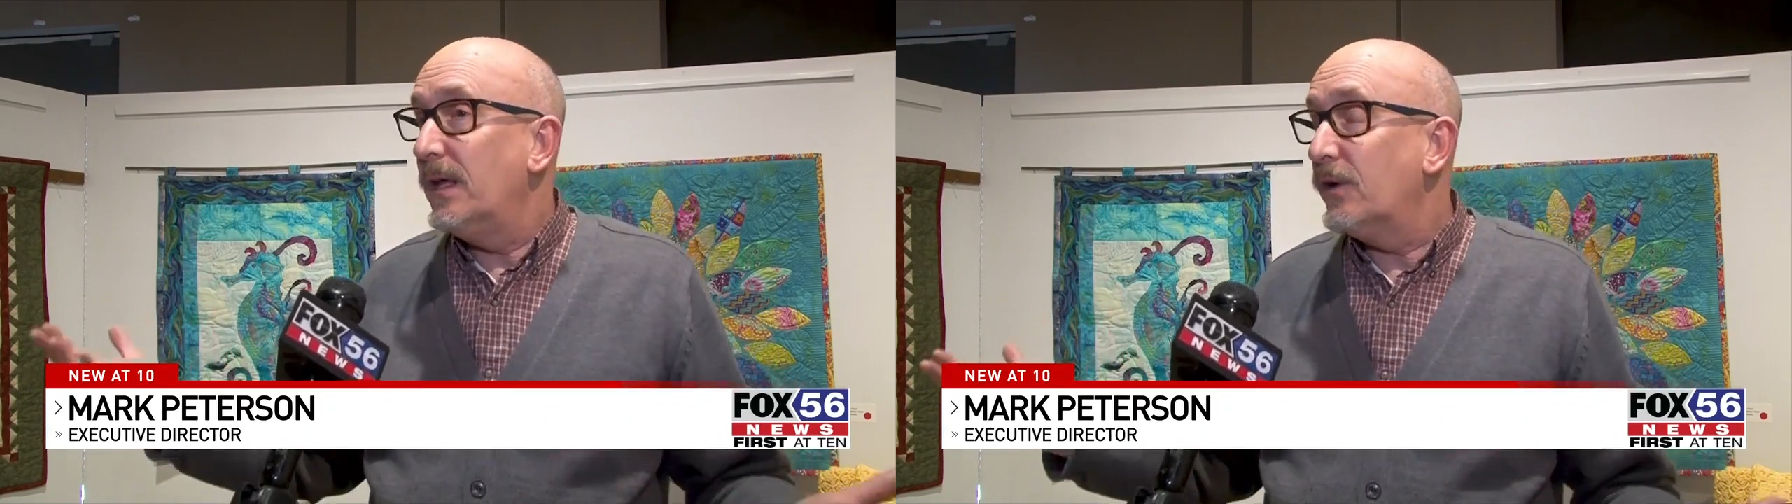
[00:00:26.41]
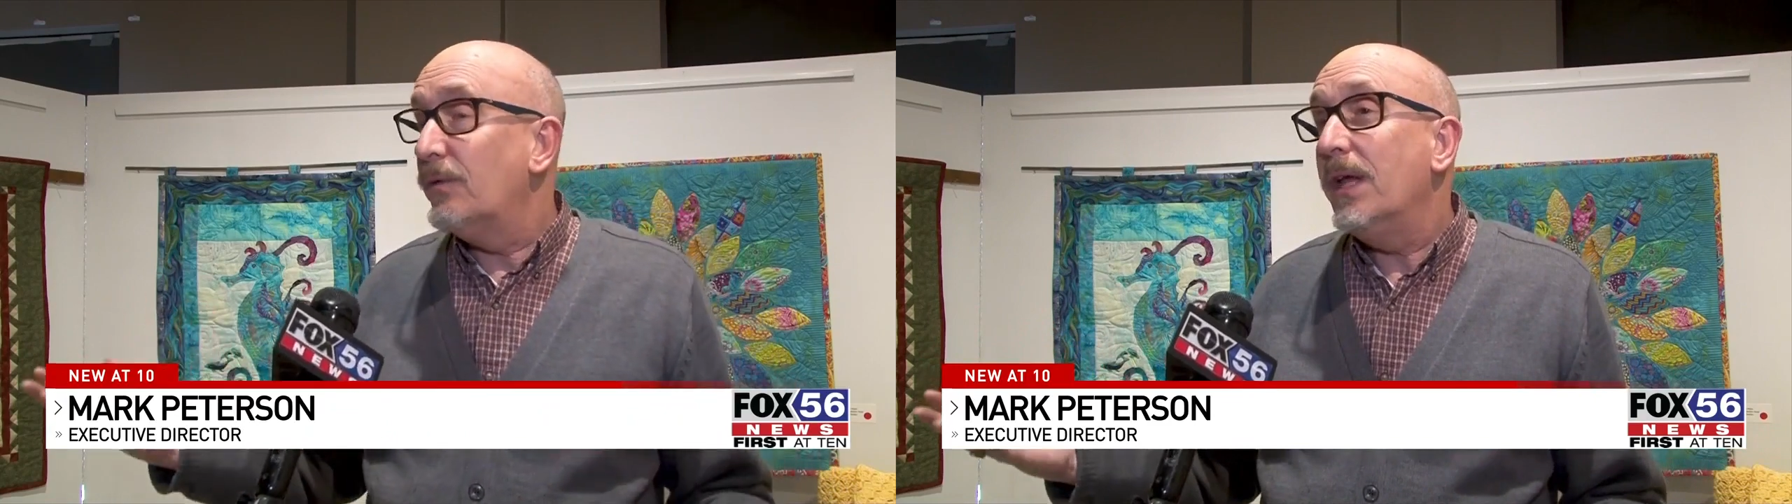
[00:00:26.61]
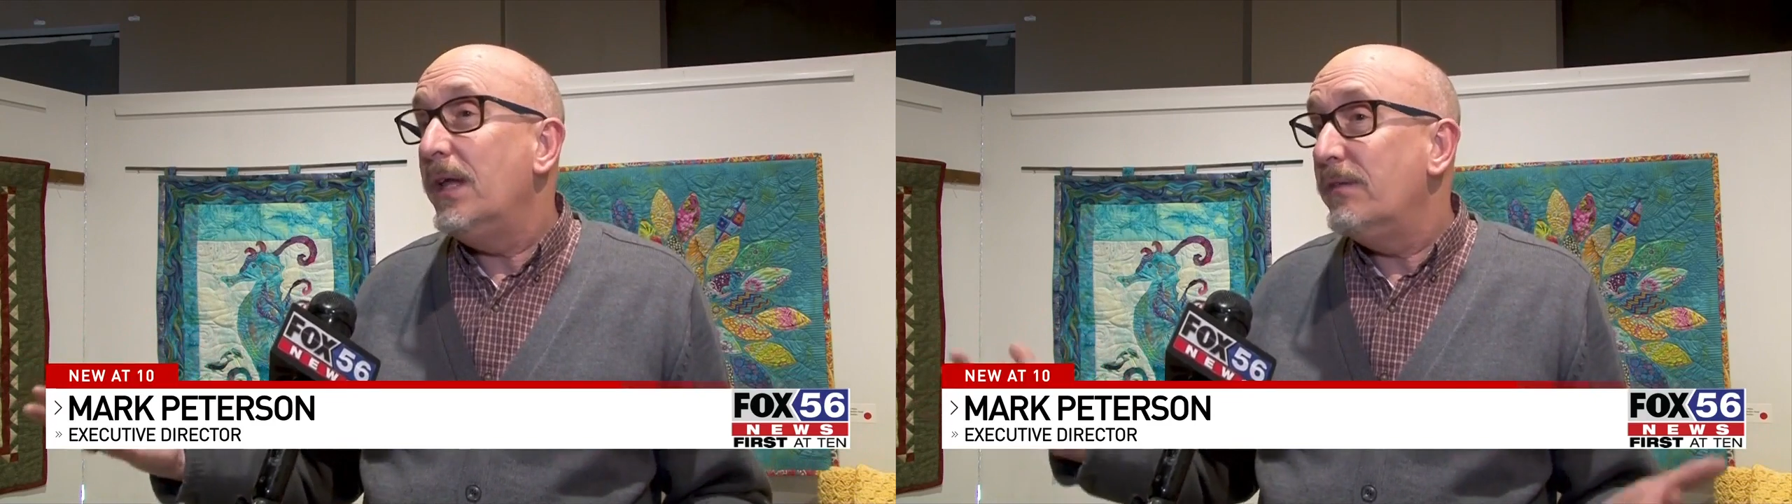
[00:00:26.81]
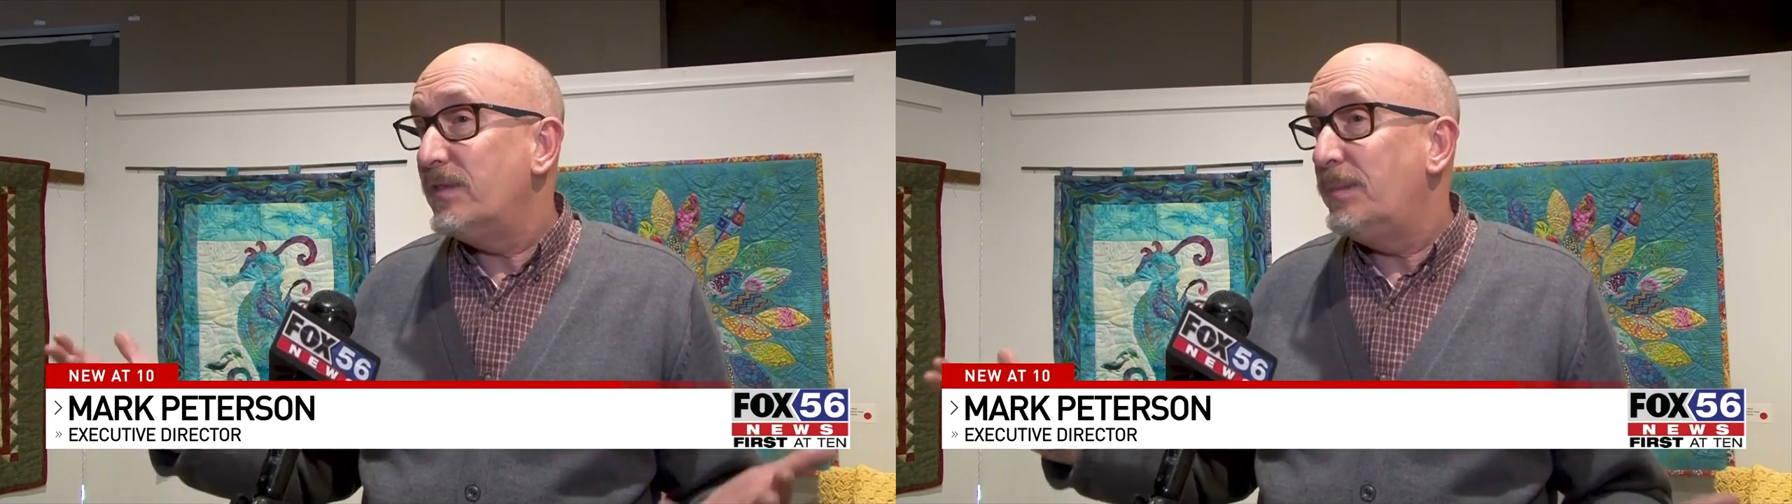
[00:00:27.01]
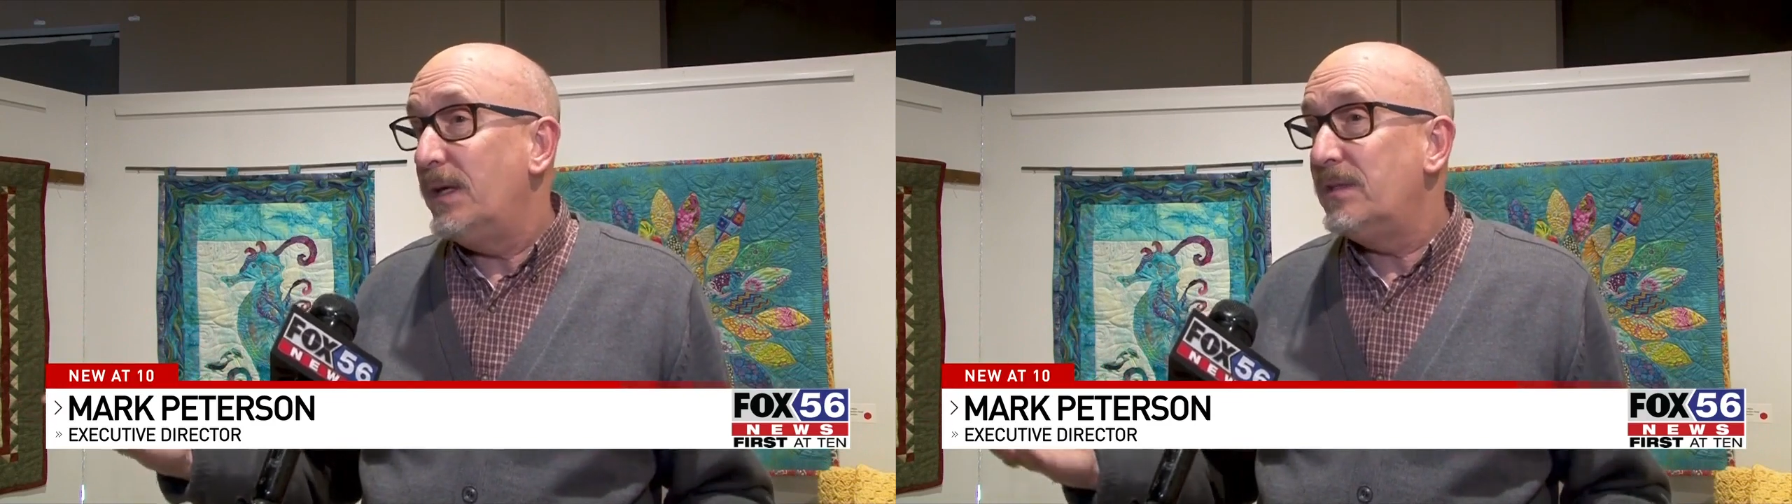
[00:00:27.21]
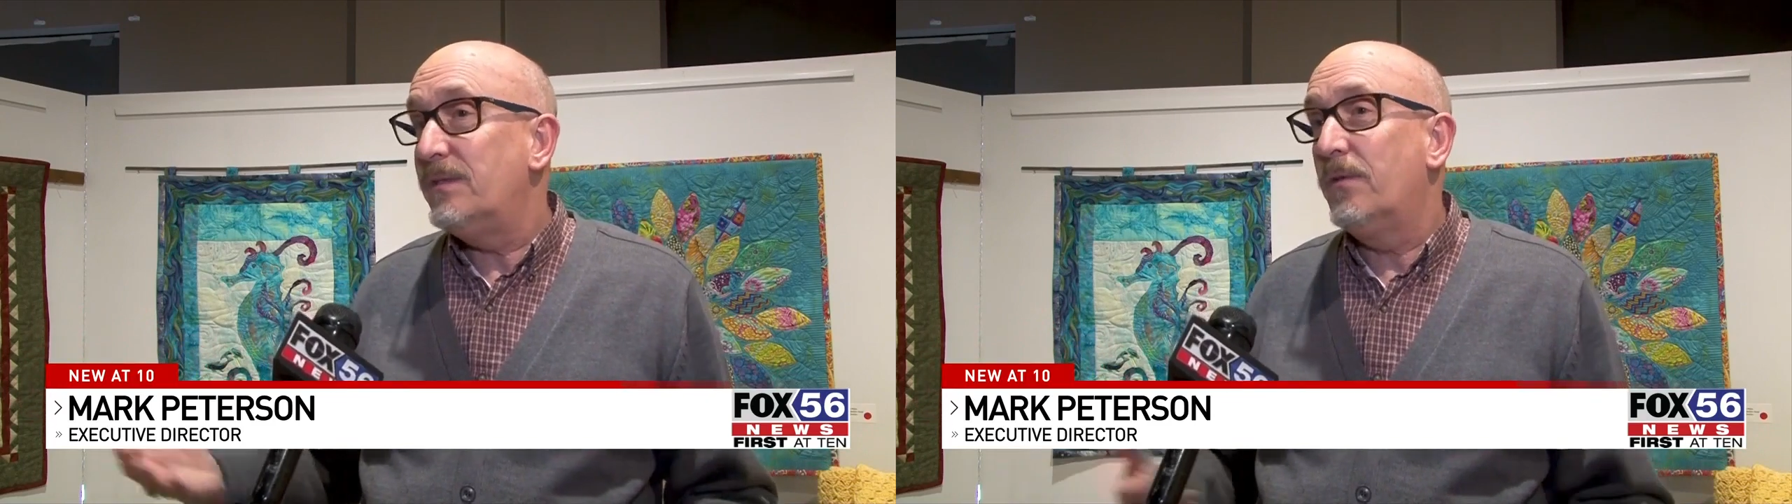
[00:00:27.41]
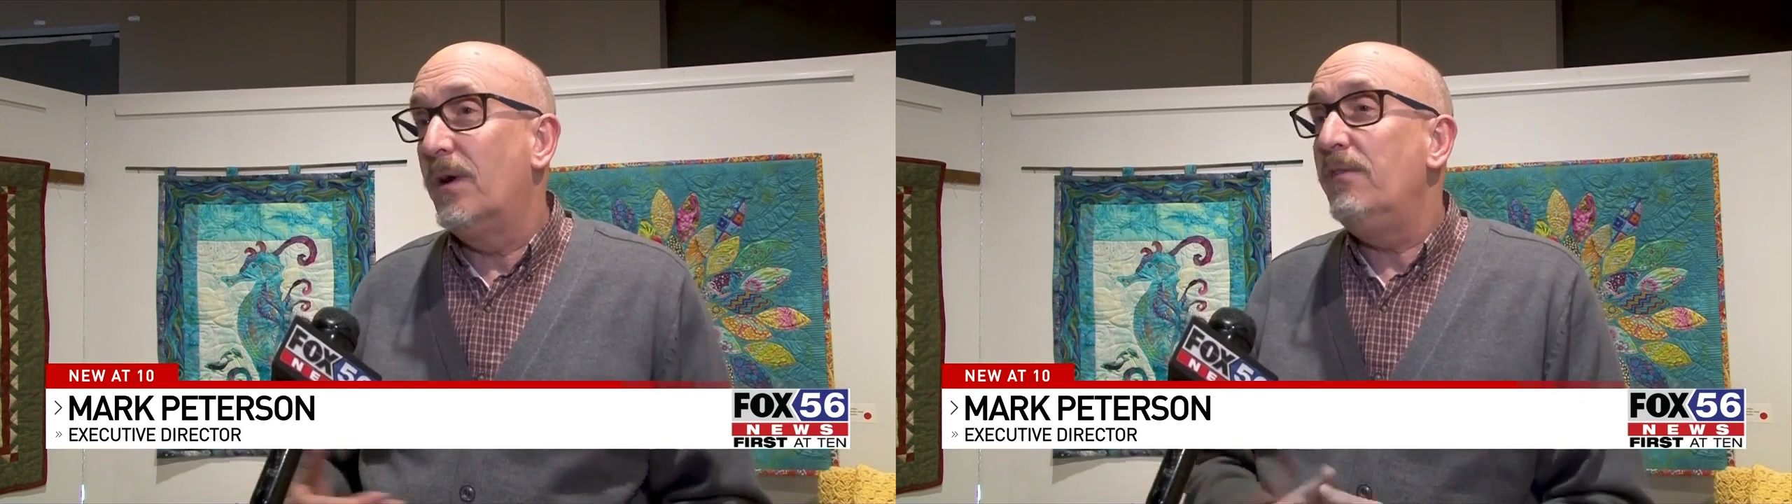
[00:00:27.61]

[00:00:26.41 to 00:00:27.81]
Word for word: creative space for